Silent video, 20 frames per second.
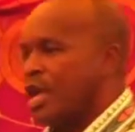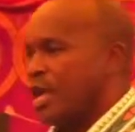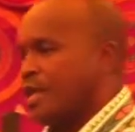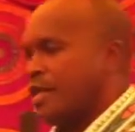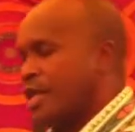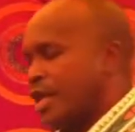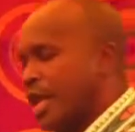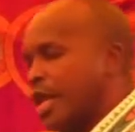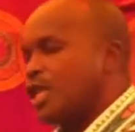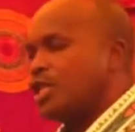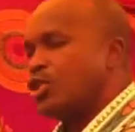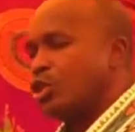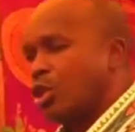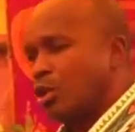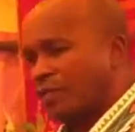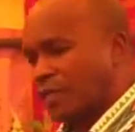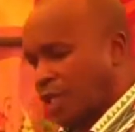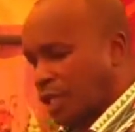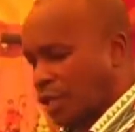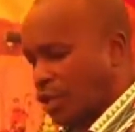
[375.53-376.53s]
the angel
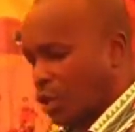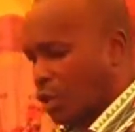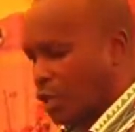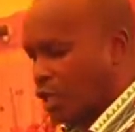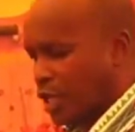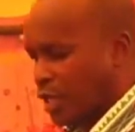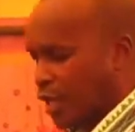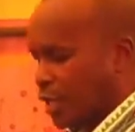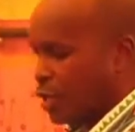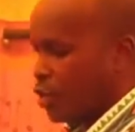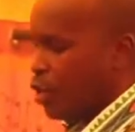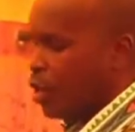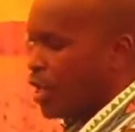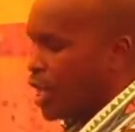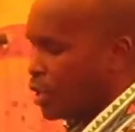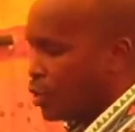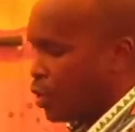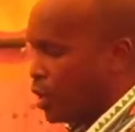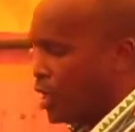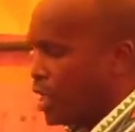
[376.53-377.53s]
of technology that God
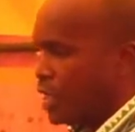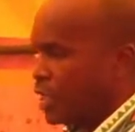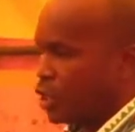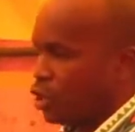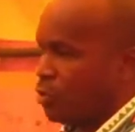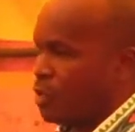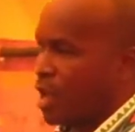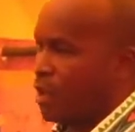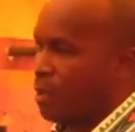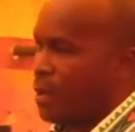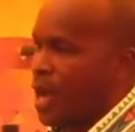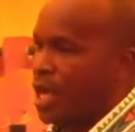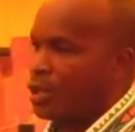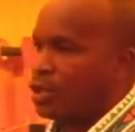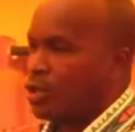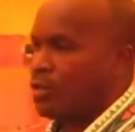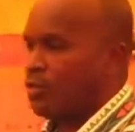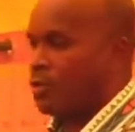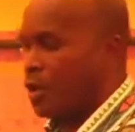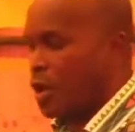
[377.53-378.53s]
has released to be a part
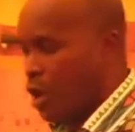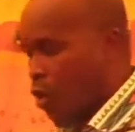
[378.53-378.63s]
of